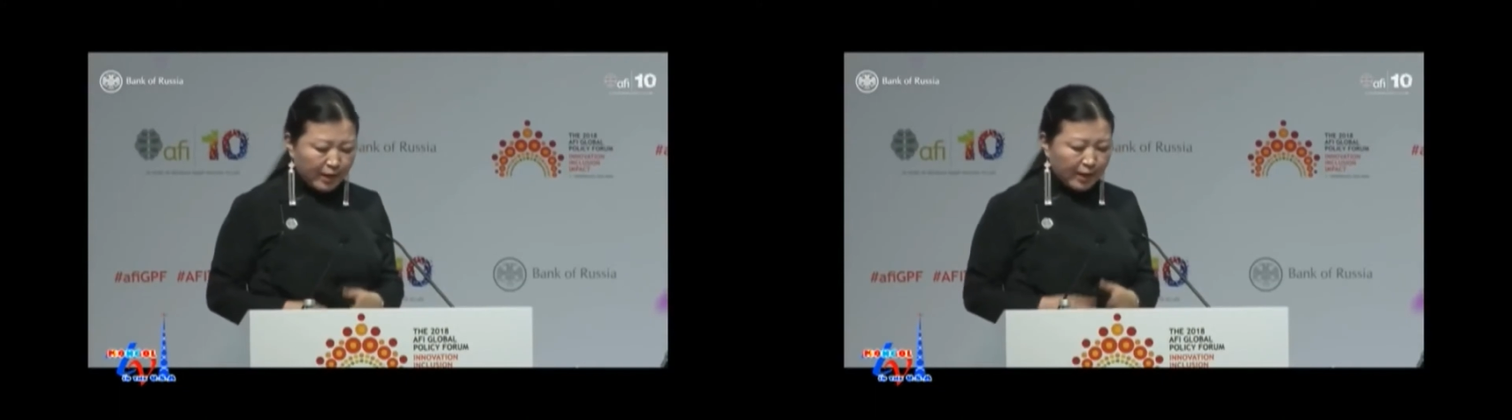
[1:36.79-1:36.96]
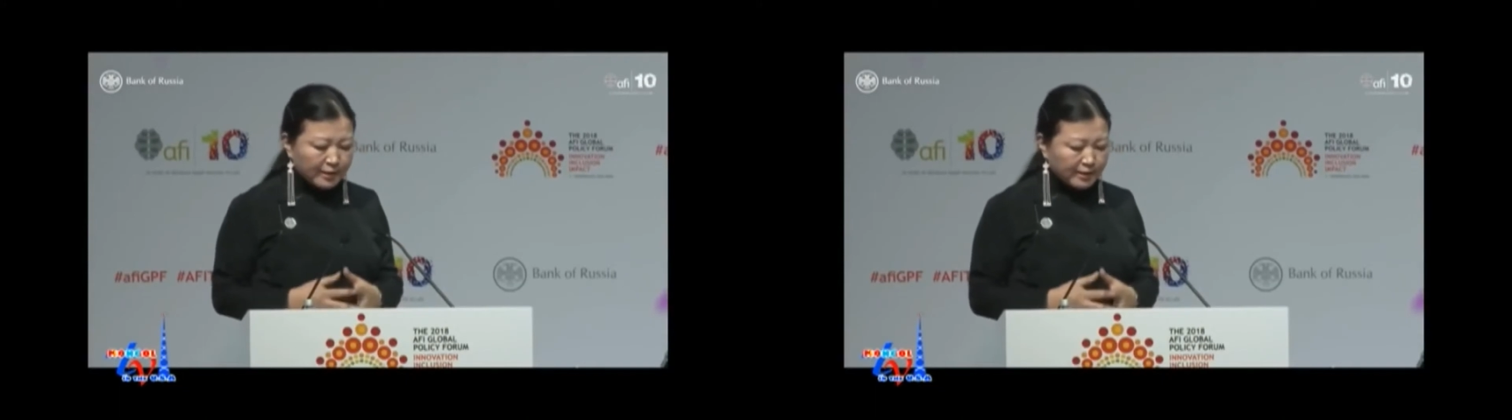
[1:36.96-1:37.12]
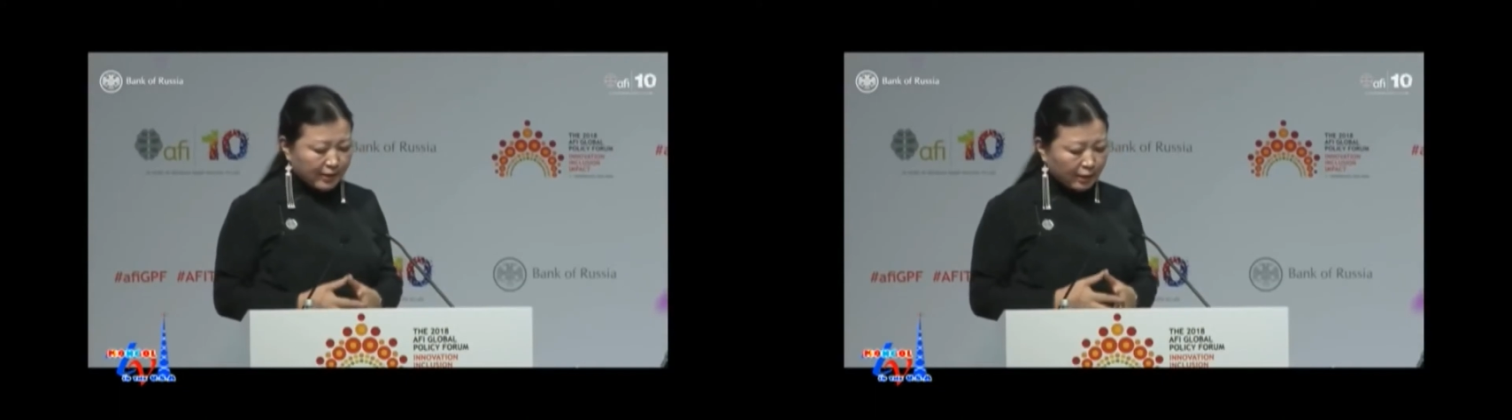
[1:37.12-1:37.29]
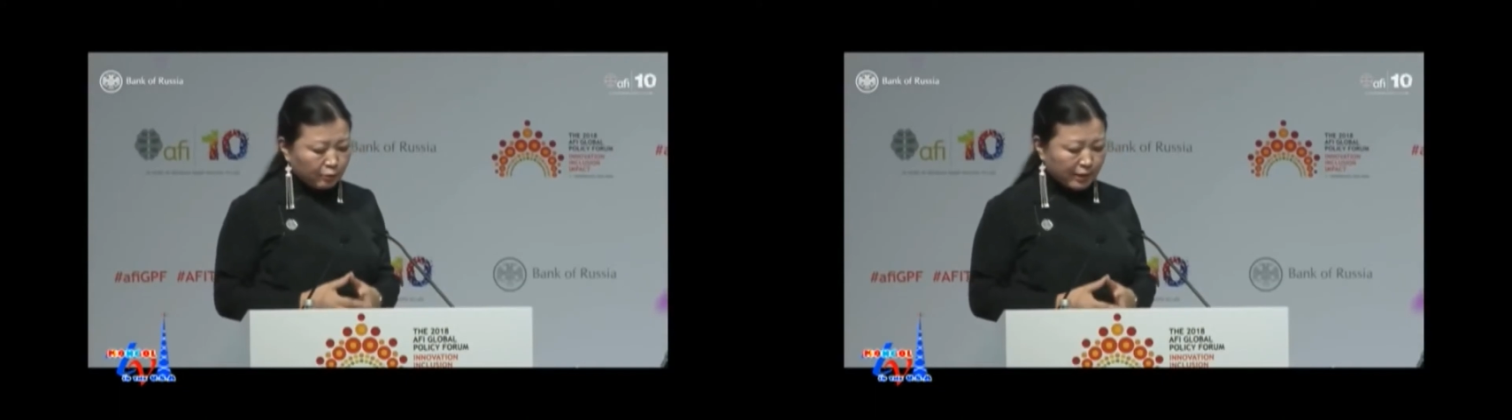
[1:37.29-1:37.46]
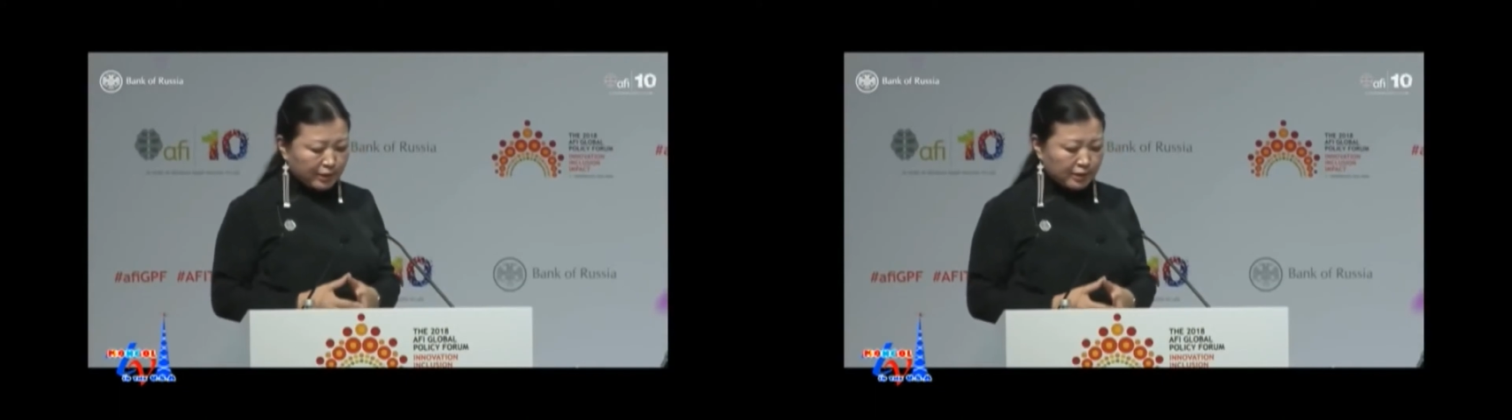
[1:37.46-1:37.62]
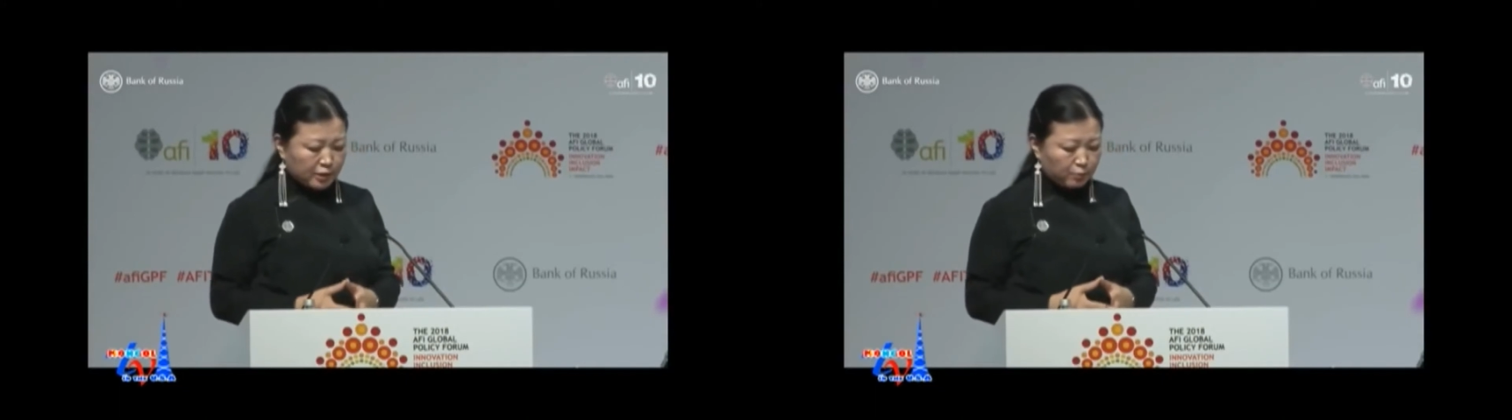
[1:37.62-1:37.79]
and
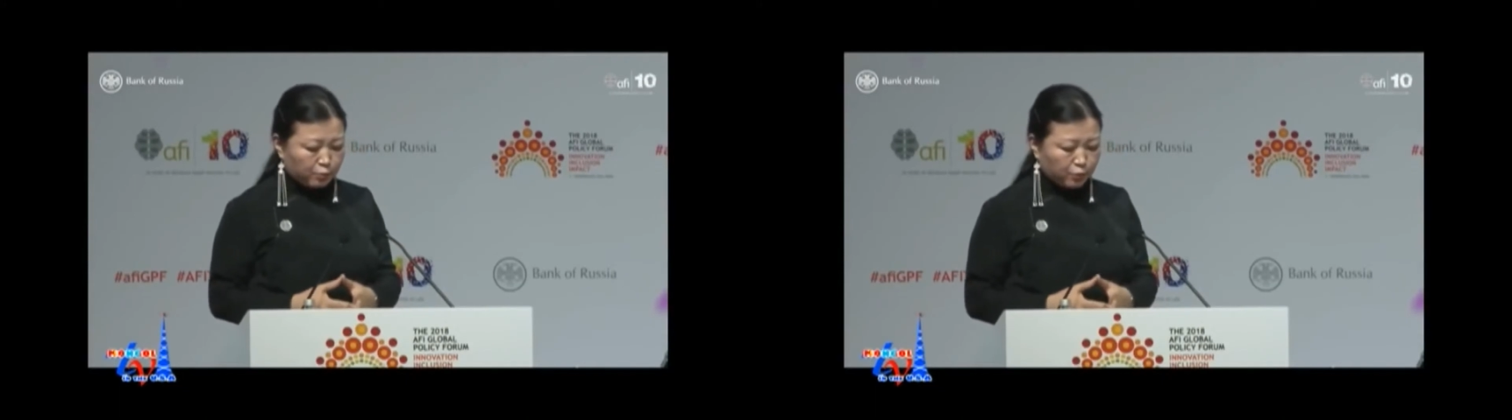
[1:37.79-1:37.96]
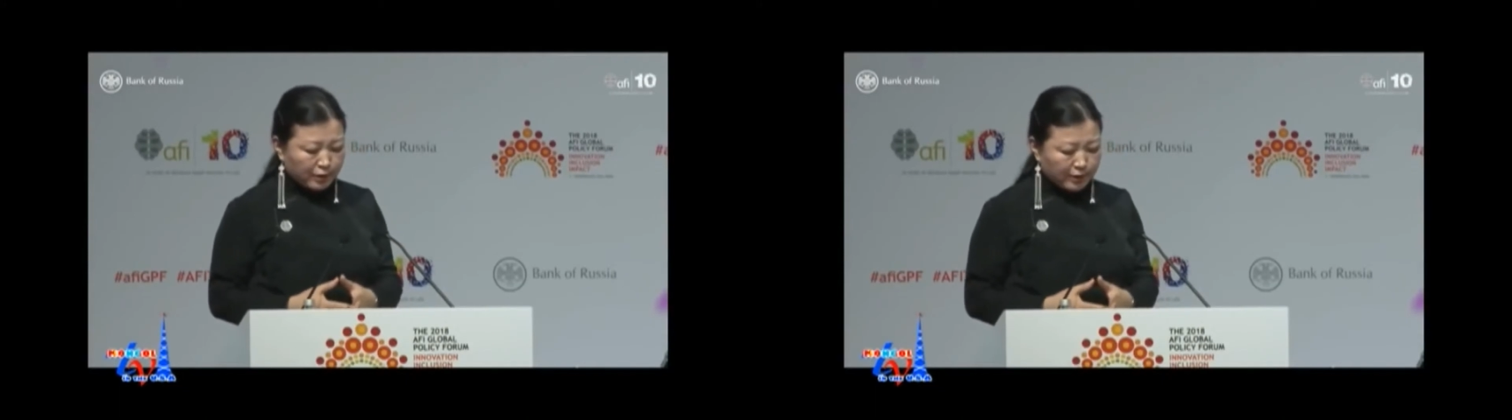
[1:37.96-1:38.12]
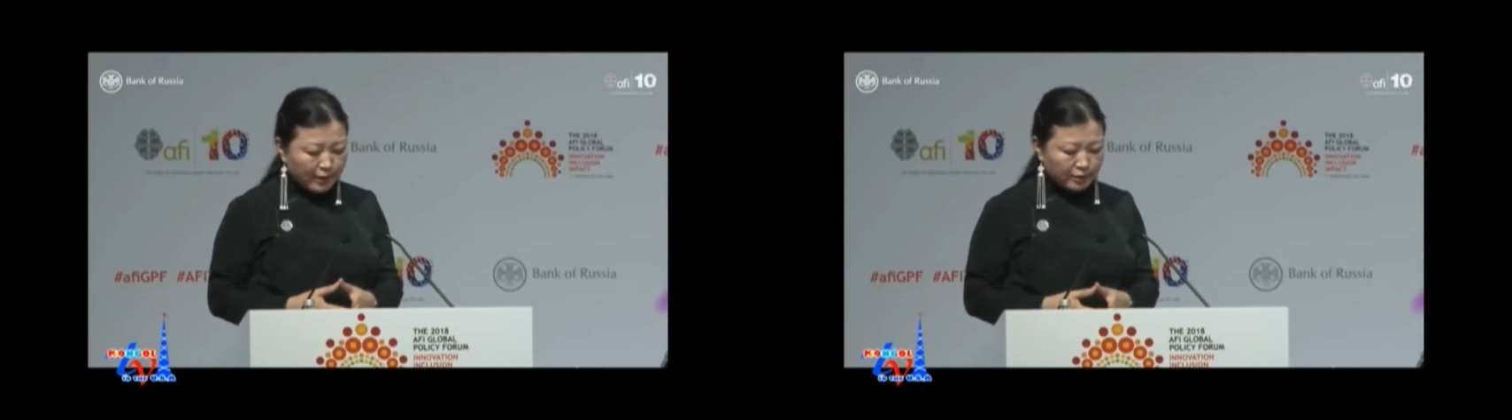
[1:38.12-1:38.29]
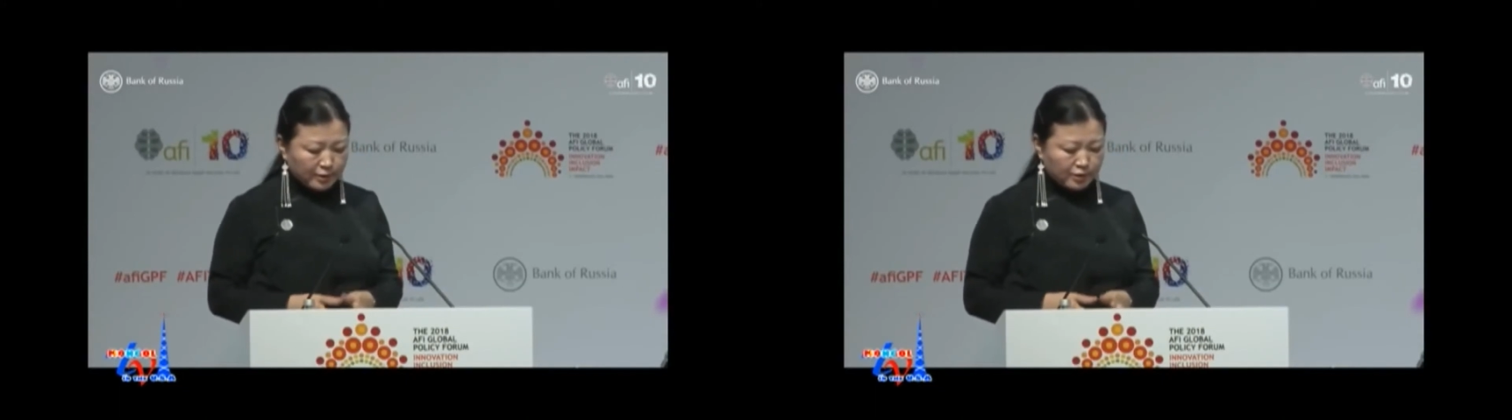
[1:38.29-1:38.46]
regulate the product